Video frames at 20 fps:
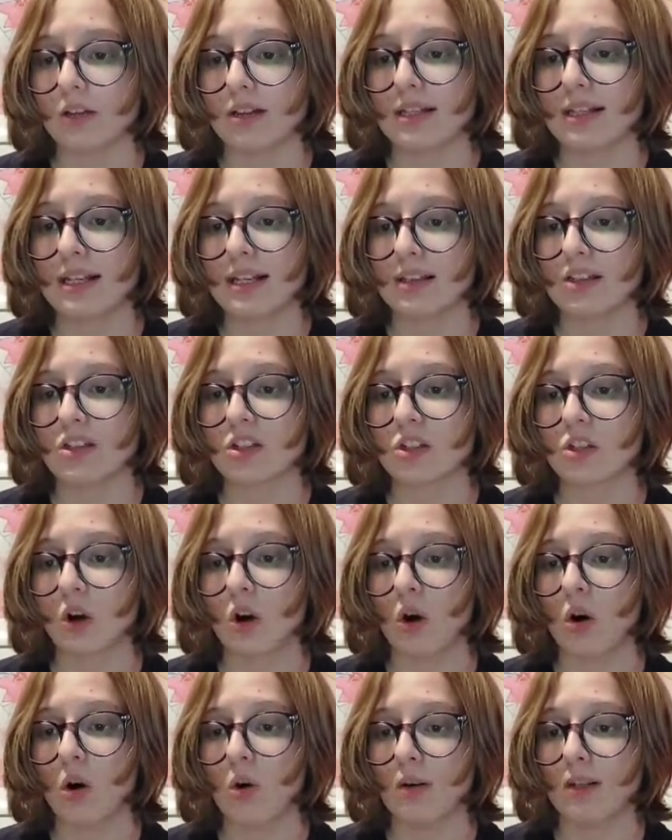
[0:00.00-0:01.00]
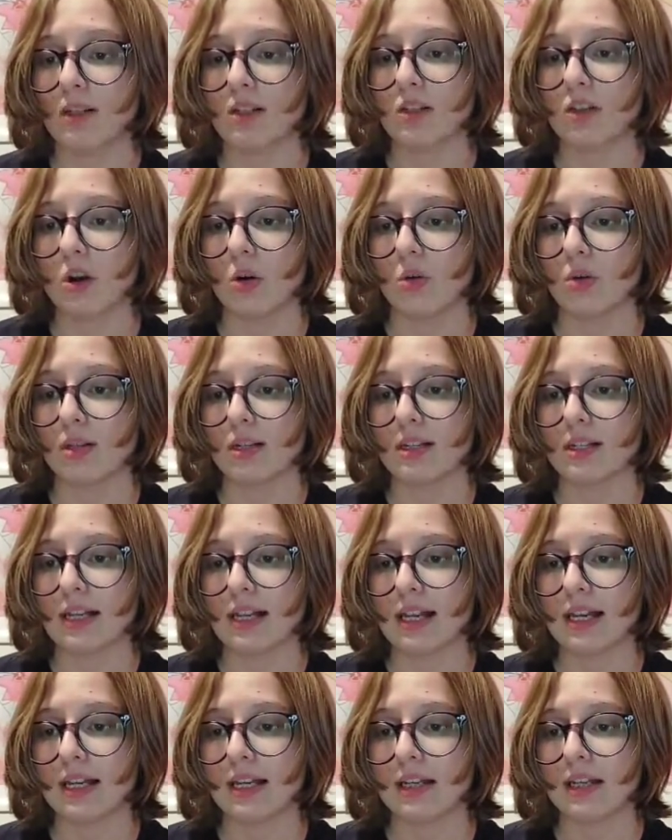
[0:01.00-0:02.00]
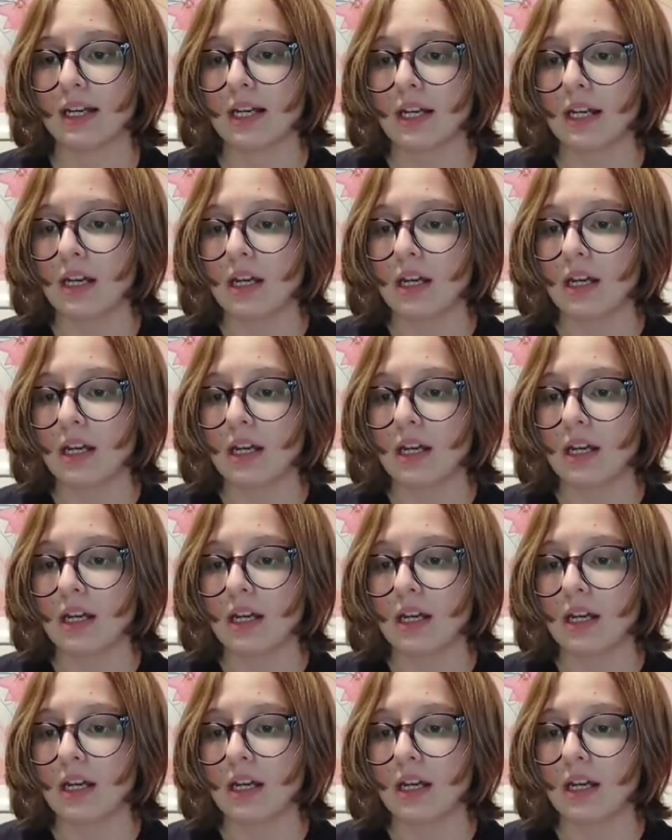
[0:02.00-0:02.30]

can see its skull, its nose is in.